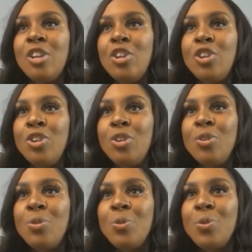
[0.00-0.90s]

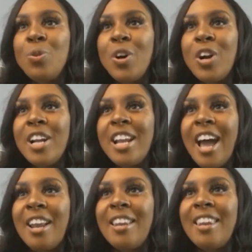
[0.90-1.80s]
you are
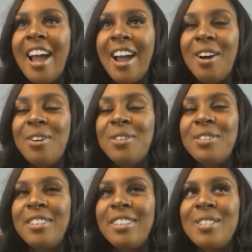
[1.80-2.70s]
not
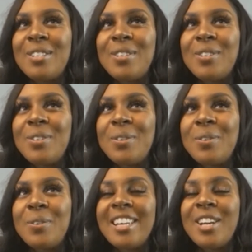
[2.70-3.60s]
allowed
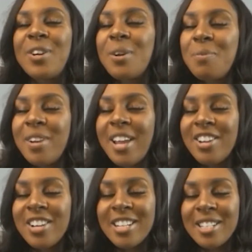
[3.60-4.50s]
to incriminate your
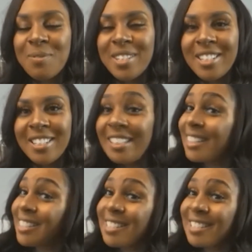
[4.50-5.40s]
husband
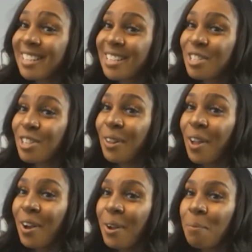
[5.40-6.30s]
because it's against the
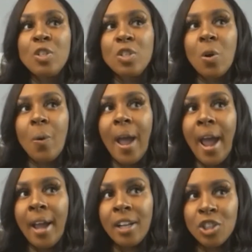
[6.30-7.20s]
law. So
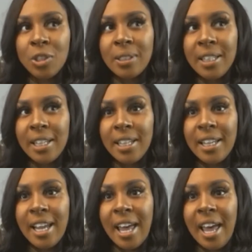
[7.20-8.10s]

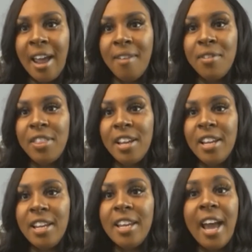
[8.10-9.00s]
actually,
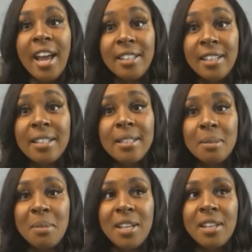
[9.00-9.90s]
everything he had done to
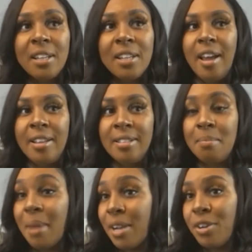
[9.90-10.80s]
me as a
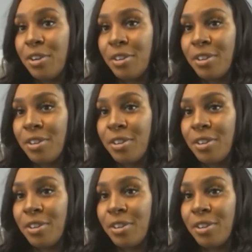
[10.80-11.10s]
minor